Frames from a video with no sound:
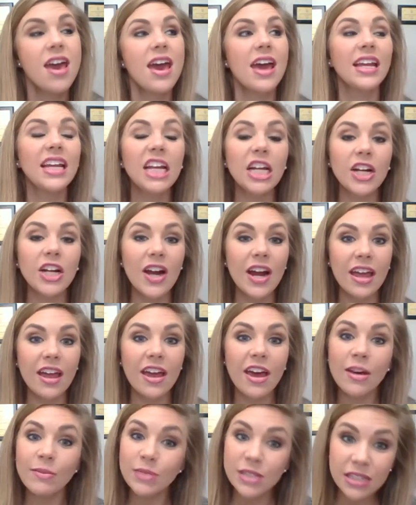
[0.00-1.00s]
And here I
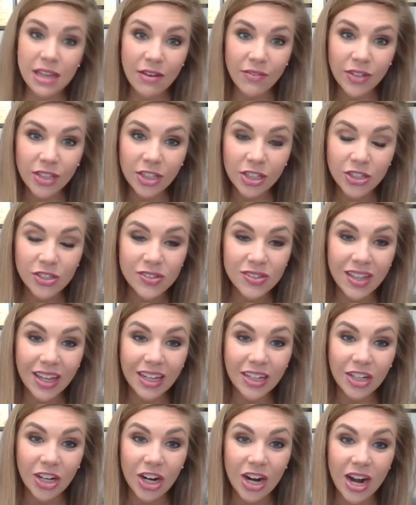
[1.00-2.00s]
am 7 years
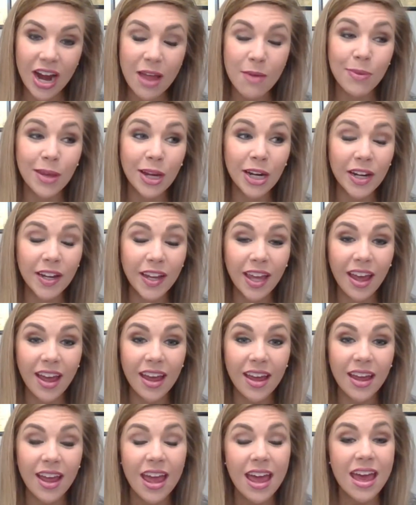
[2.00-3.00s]
later, and Mary
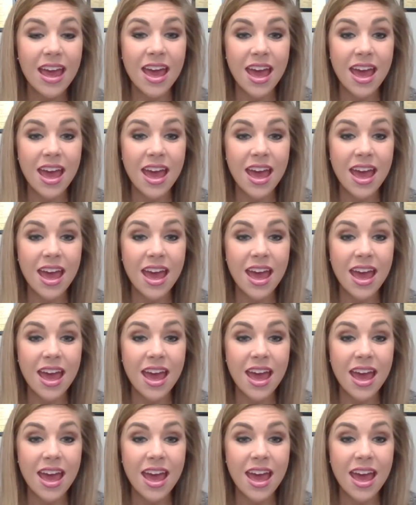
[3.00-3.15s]
Kay